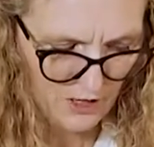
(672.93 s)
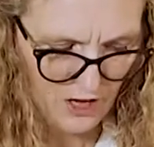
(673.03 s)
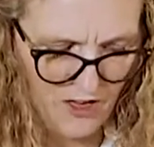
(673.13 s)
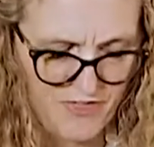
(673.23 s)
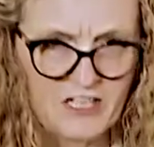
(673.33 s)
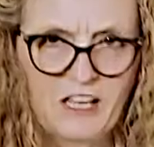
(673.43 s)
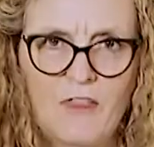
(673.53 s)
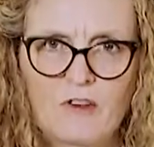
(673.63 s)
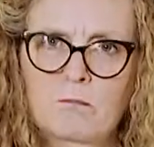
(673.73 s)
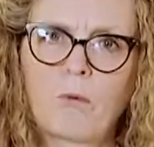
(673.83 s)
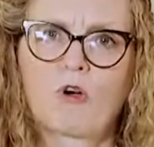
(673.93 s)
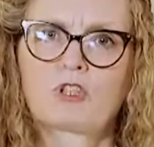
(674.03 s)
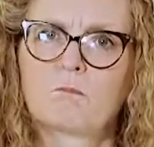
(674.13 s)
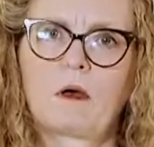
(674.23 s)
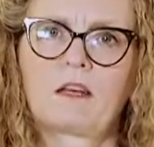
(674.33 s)
and then you get those posh
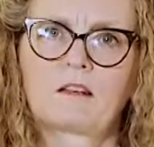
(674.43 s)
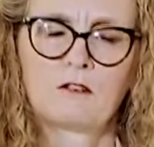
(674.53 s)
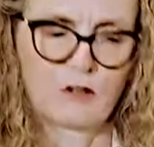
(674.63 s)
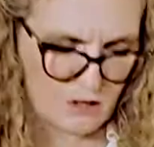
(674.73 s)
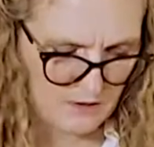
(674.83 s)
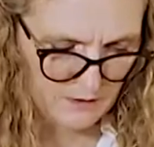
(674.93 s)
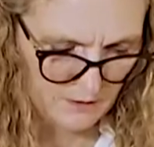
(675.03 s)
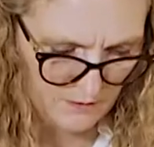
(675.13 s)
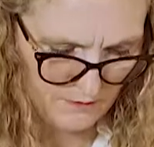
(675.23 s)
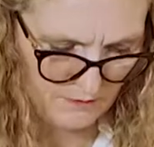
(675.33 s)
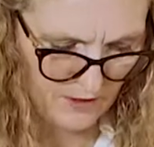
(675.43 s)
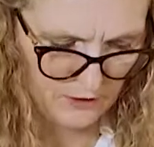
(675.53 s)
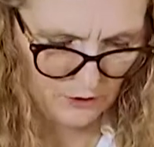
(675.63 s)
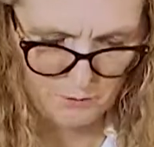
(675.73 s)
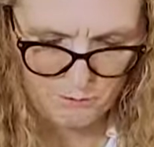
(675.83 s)
baked nuts that
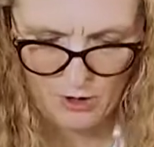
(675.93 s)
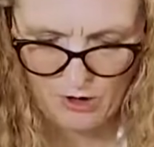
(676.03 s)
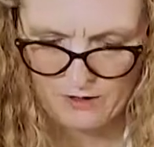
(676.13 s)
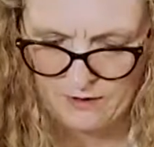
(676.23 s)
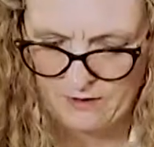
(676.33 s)
you can buy.